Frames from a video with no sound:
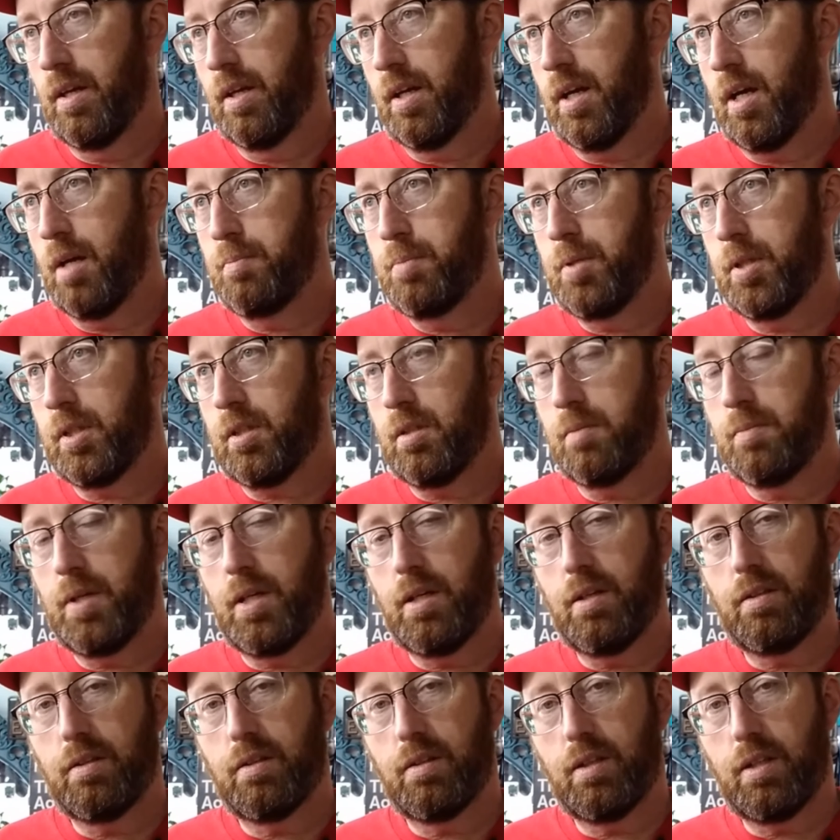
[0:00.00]
I picked them
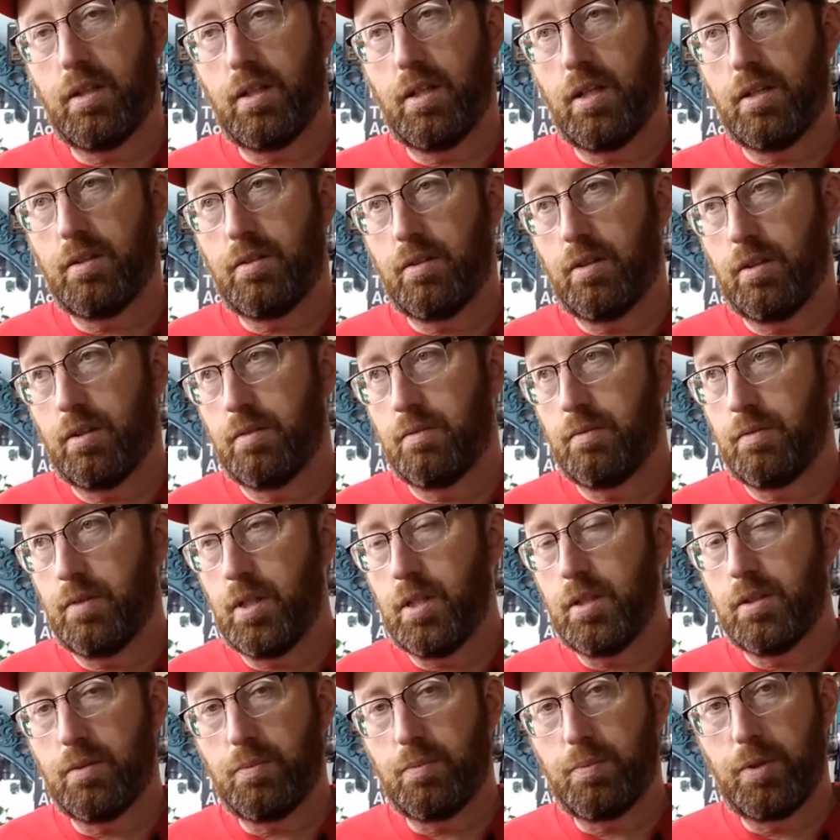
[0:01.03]
out and I thought,
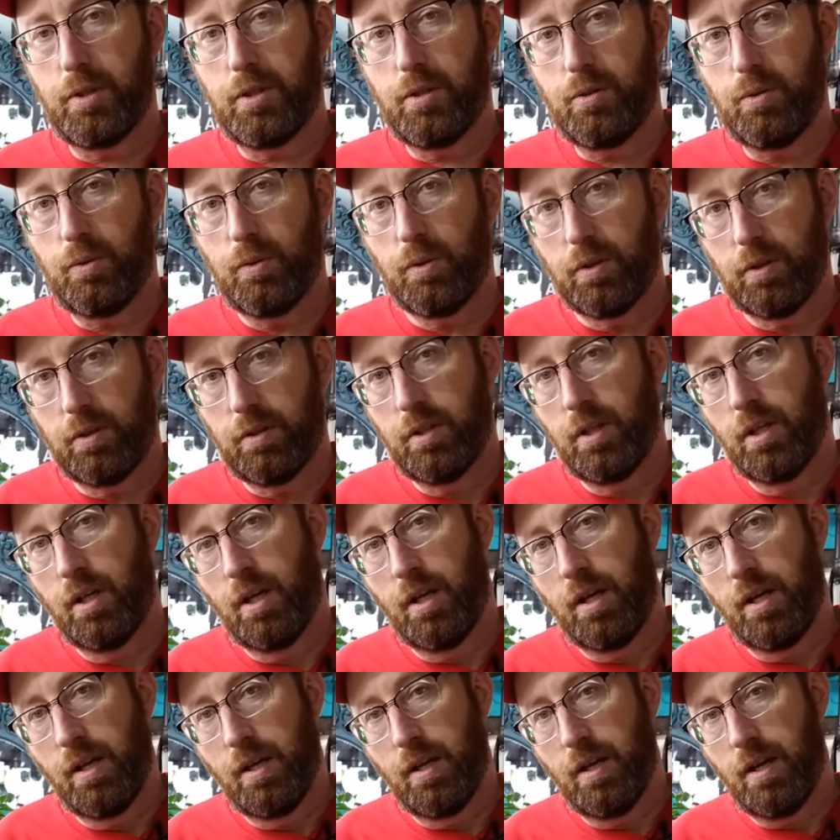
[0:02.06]
man, it's pretty cool.
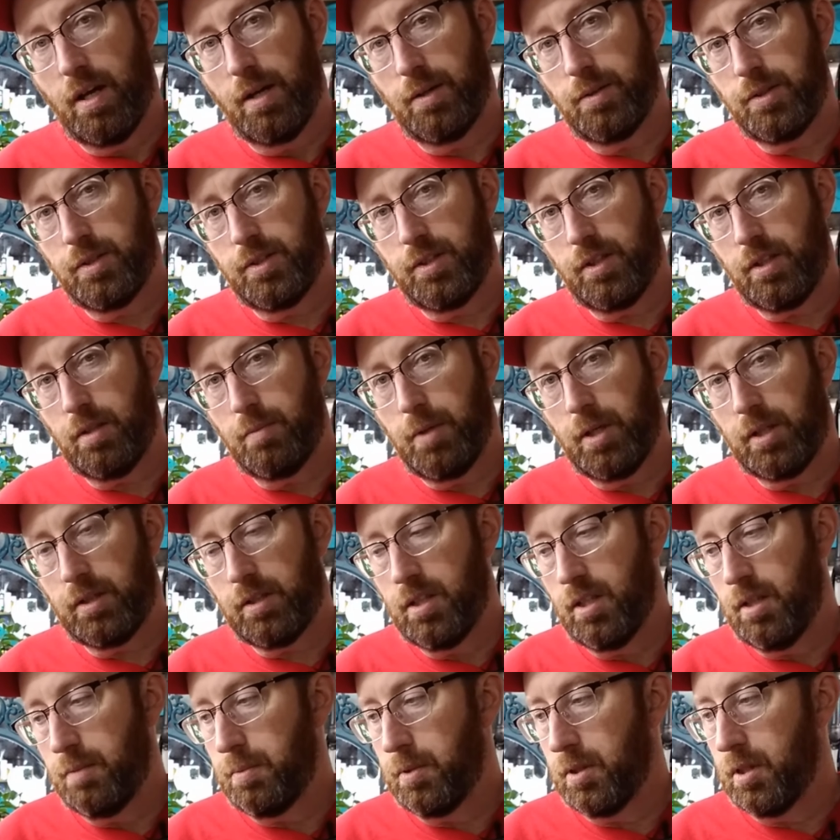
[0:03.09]
I was thinking about
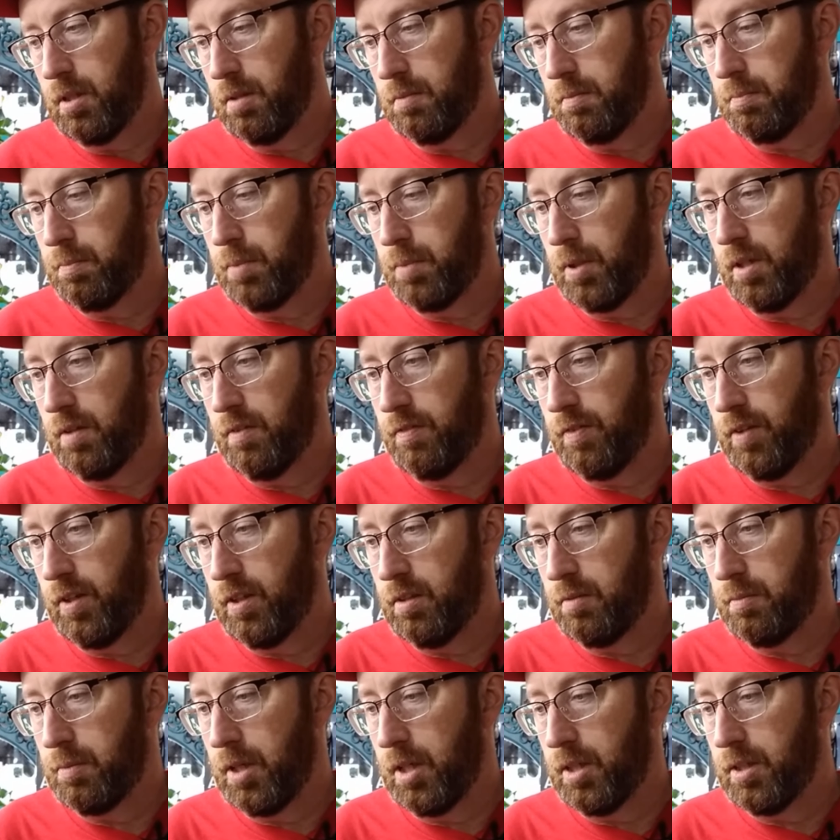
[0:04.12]
keeping them, but a friend
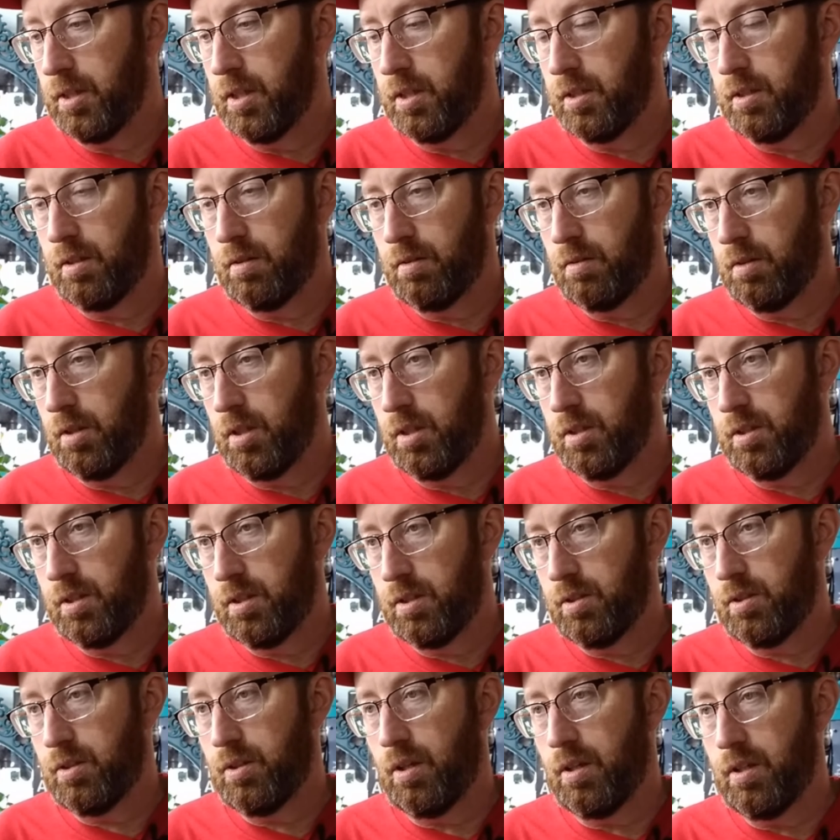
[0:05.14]
of mine that is
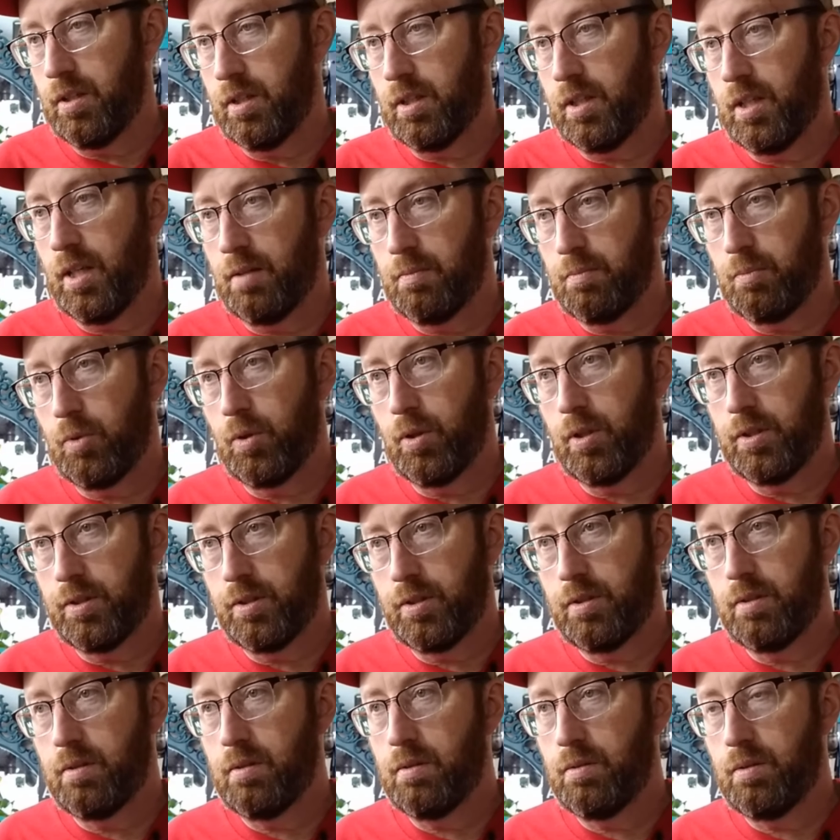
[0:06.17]
starting to get more
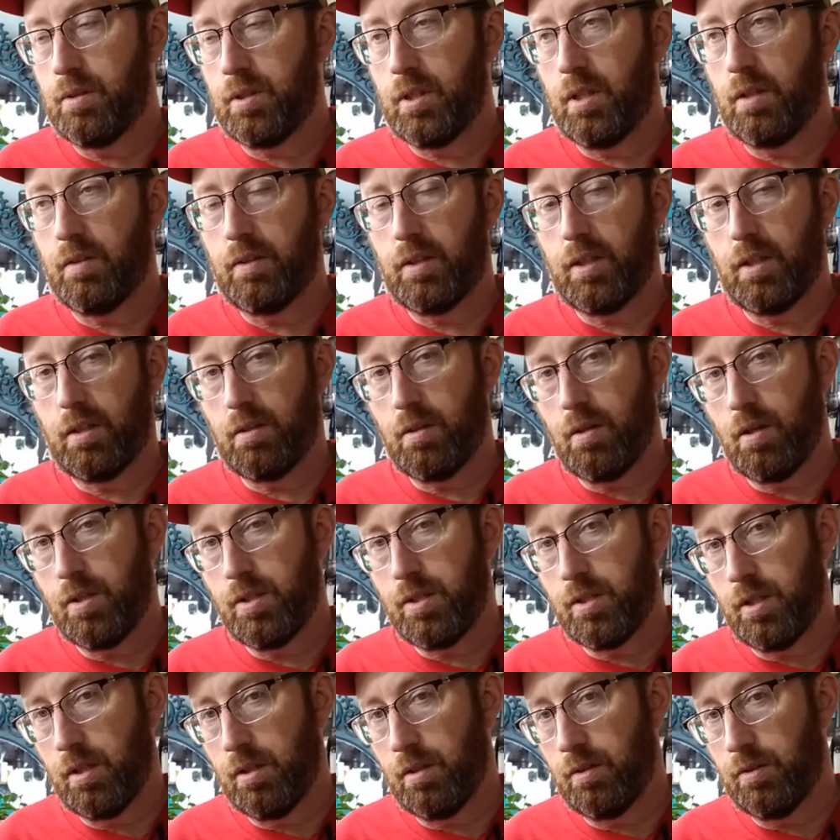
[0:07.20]
into selling at yard
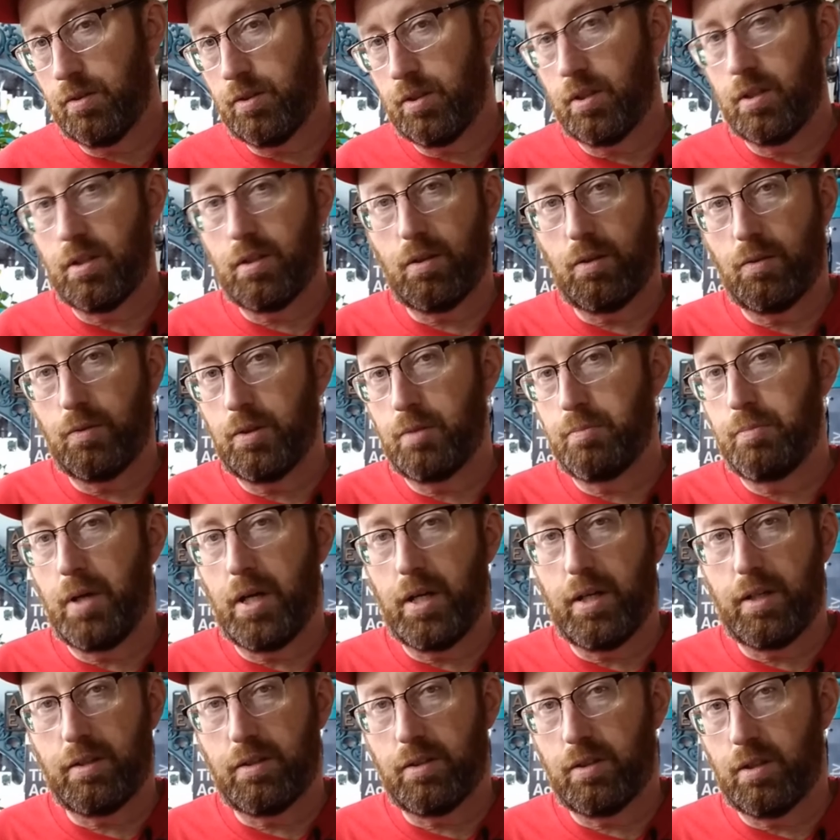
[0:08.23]
sales, and he's always
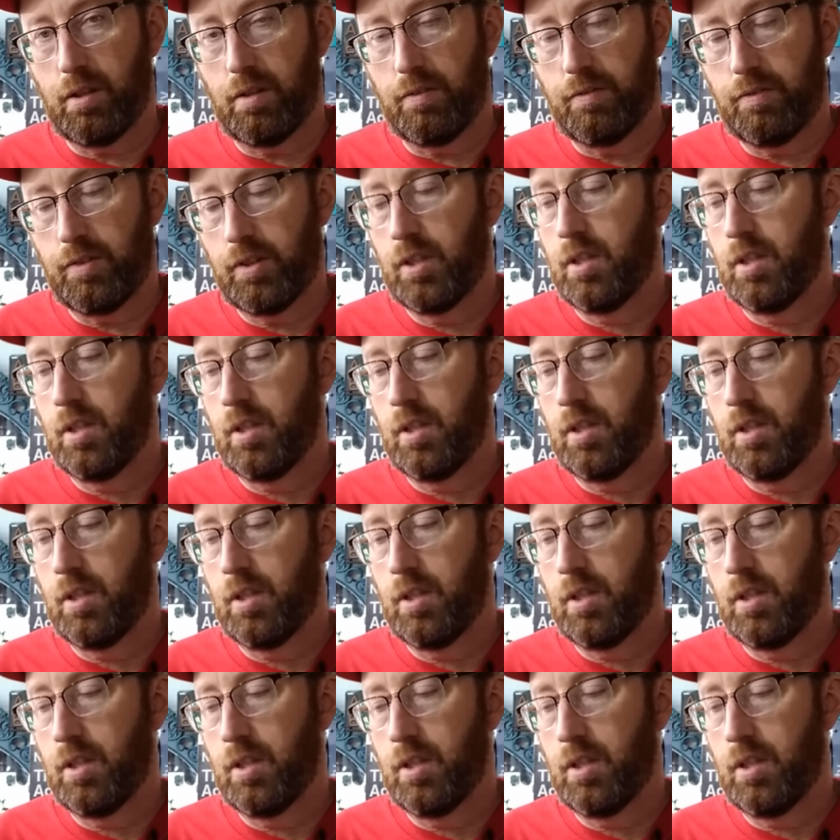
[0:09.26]
buying stuff,